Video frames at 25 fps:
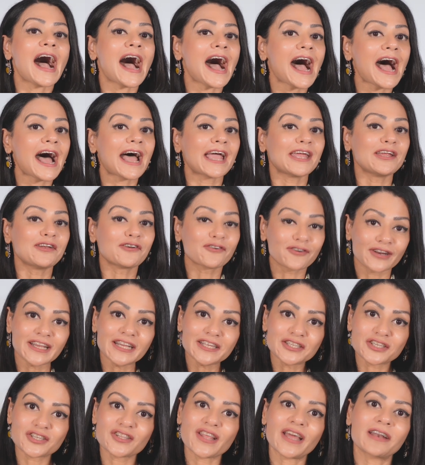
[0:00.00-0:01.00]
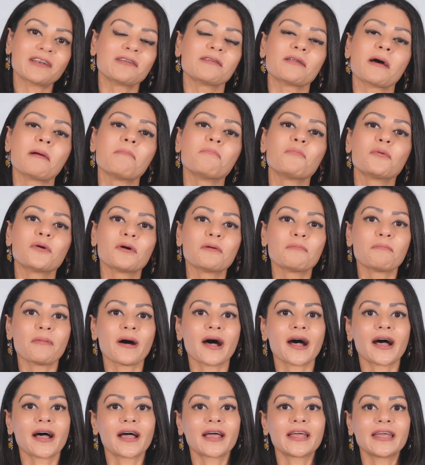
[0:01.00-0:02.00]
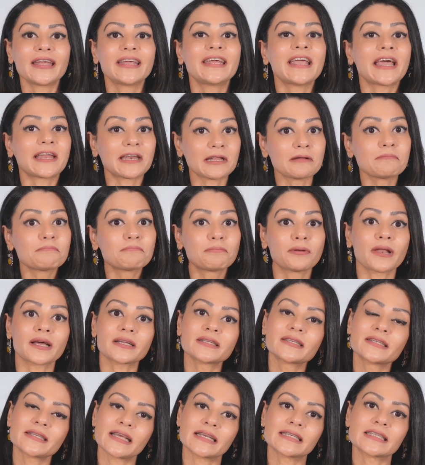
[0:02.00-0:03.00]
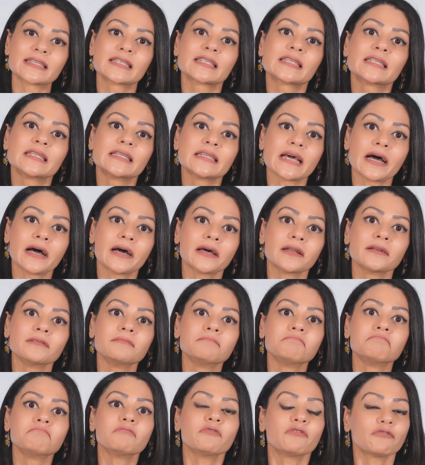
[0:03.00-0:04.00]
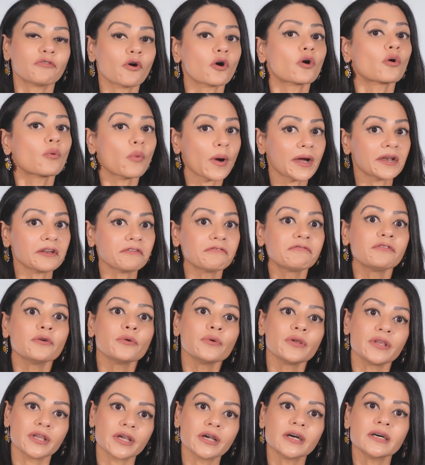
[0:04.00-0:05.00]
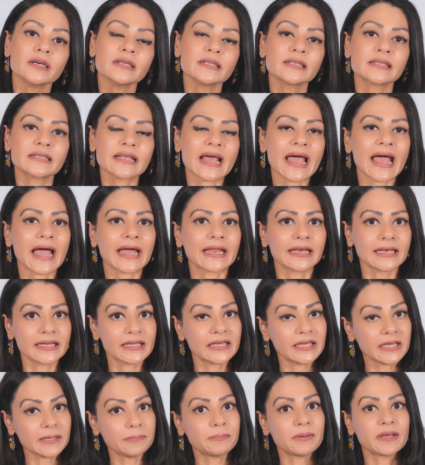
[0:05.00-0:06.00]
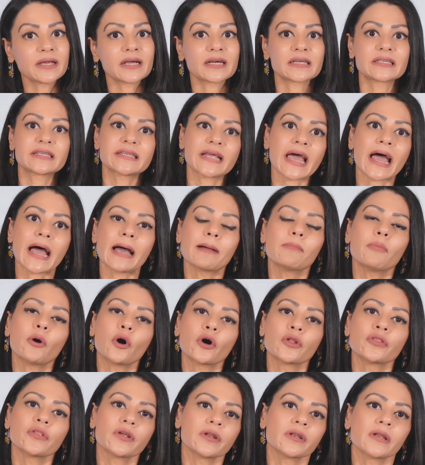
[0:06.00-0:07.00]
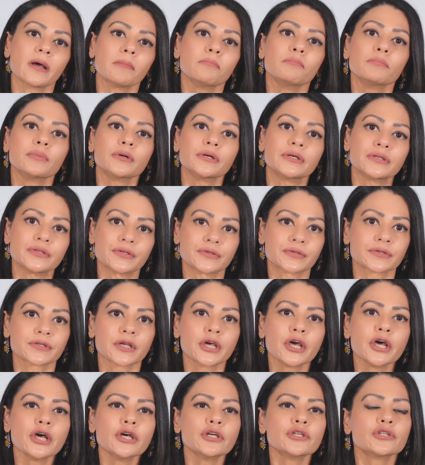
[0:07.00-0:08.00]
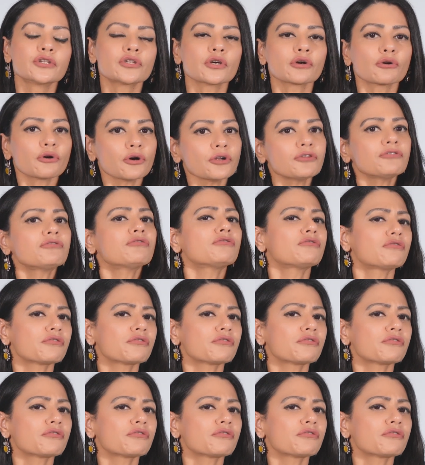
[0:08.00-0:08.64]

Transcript: I reached that number by getting blood tests done for quite a few years and keeping a tab on the numbers. So good